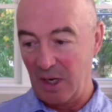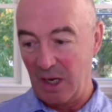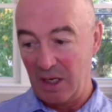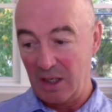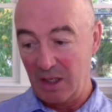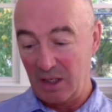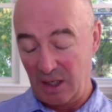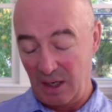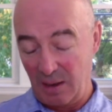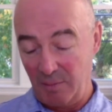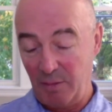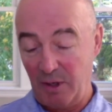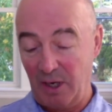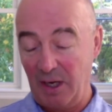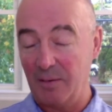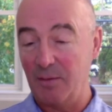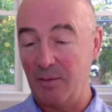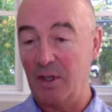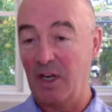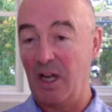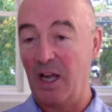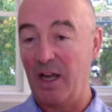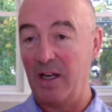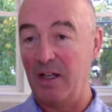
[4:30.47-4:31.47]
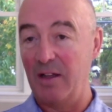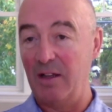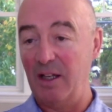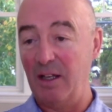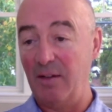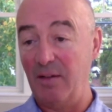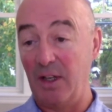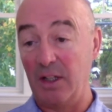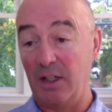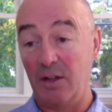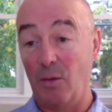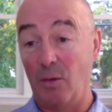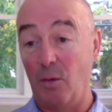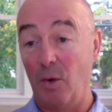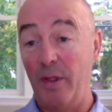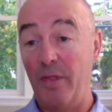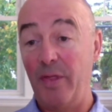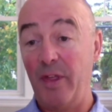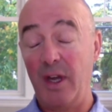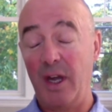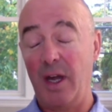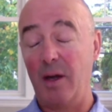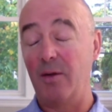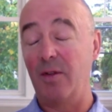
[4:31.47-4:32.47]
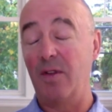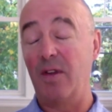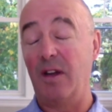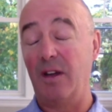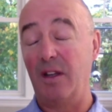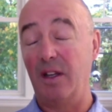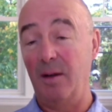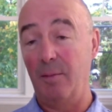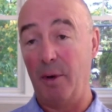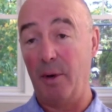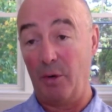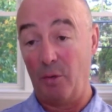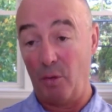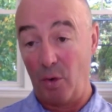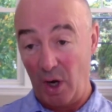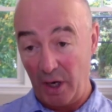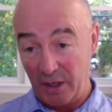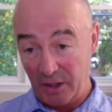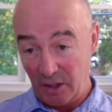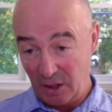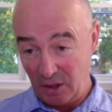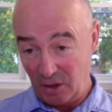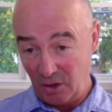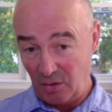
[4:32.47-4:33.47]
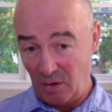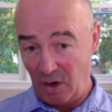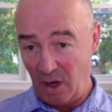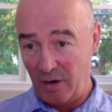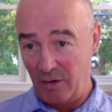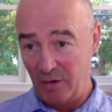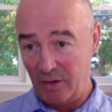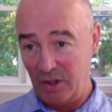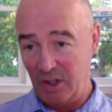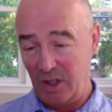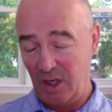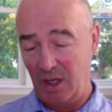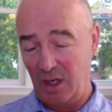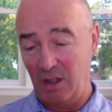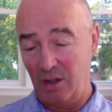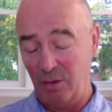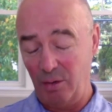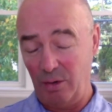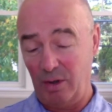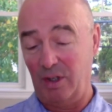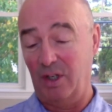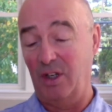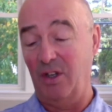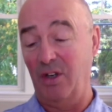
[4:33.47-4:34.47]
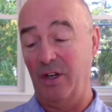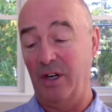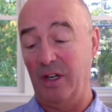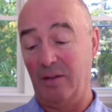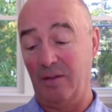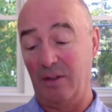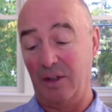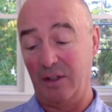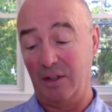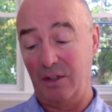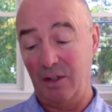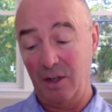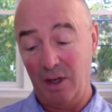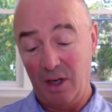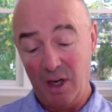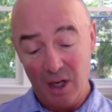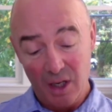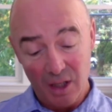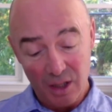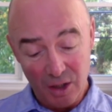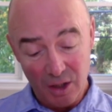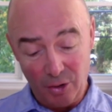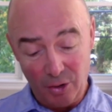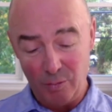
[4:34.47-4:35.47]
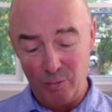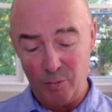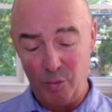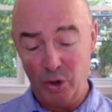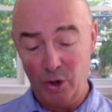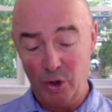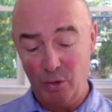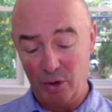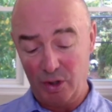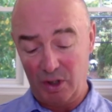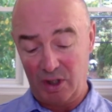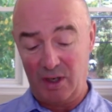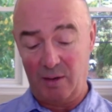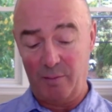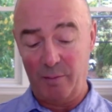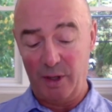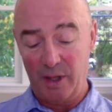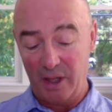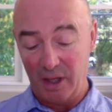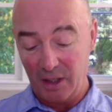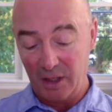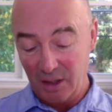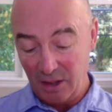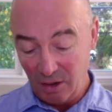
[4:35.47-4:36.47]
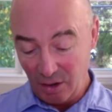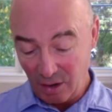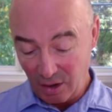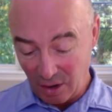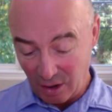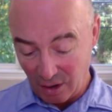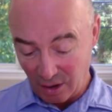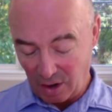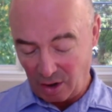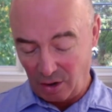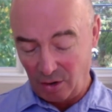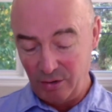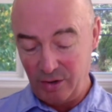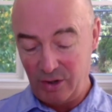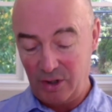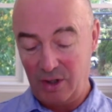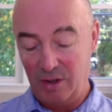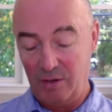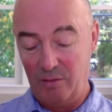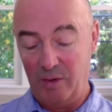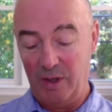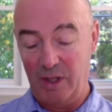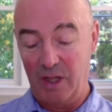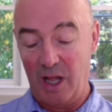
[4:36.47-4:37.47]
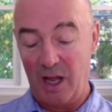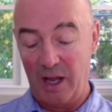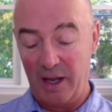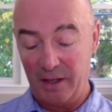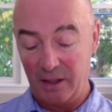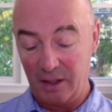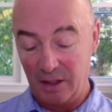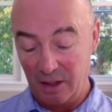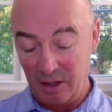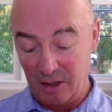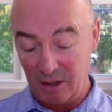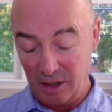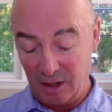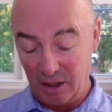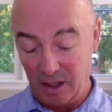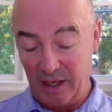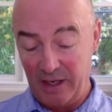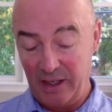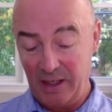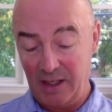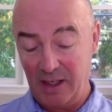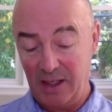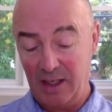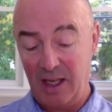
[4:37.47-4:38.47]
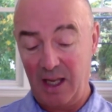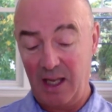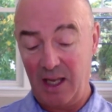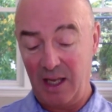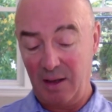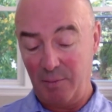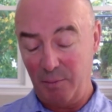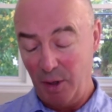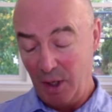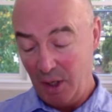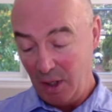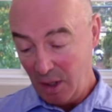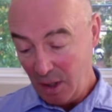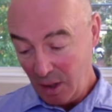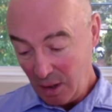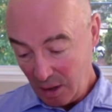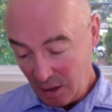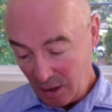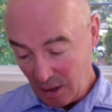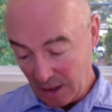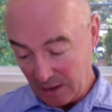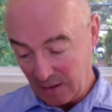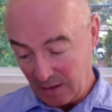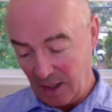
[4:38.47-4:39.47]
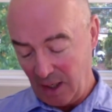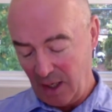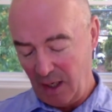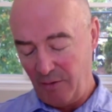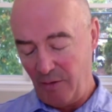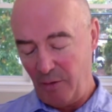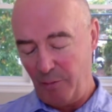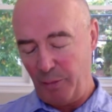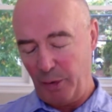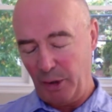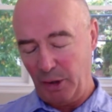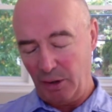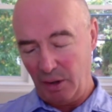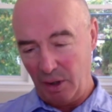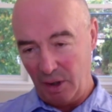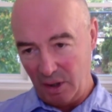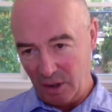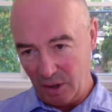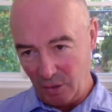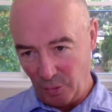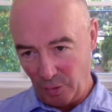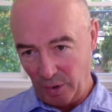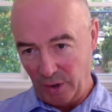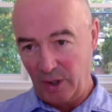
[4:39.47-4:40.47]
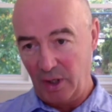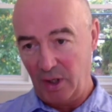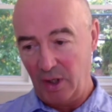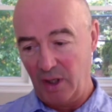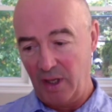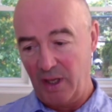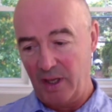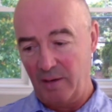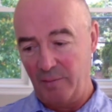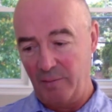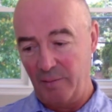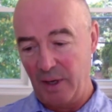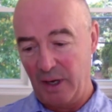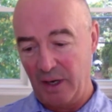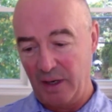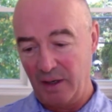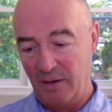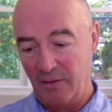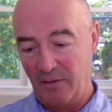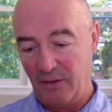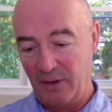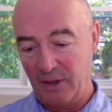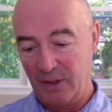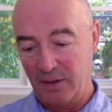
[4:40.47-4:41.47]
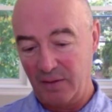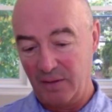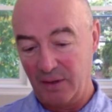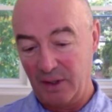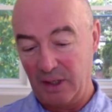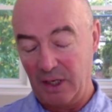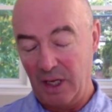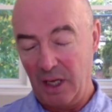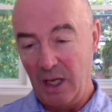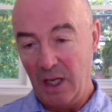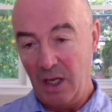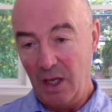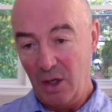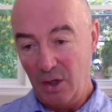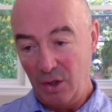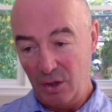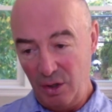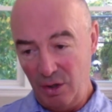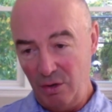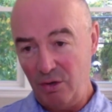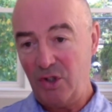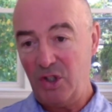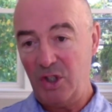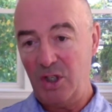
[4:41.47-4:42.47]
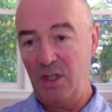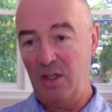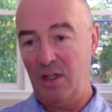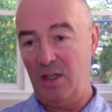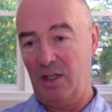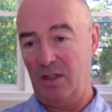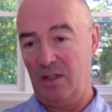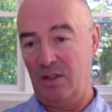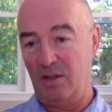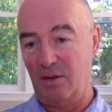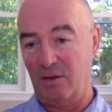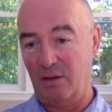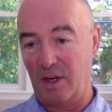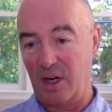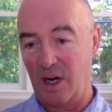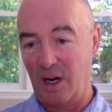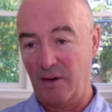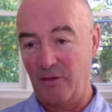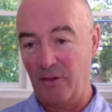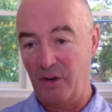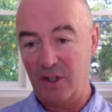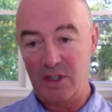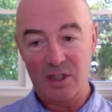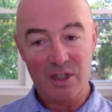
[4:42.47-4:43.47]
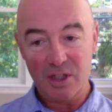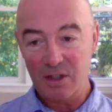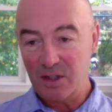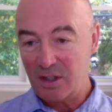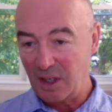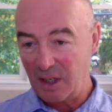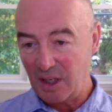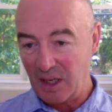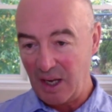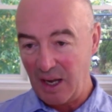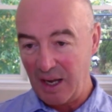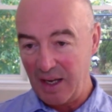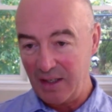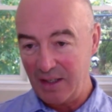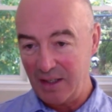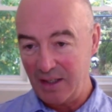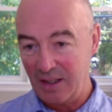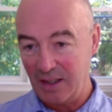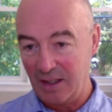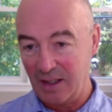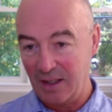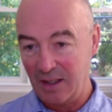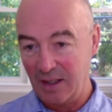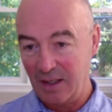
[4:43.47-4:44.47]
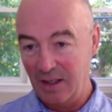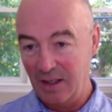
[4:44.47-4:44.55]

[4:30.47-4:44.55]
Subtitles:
Sometimes you got to deviate. The one thing I would tell you about watching Toronto, and Jay, you were good at this. You were somebody that the coach could rely on late in the game. At the end of a period, you weren't going to let them down defensively. You see the end zone coverage just like I see it.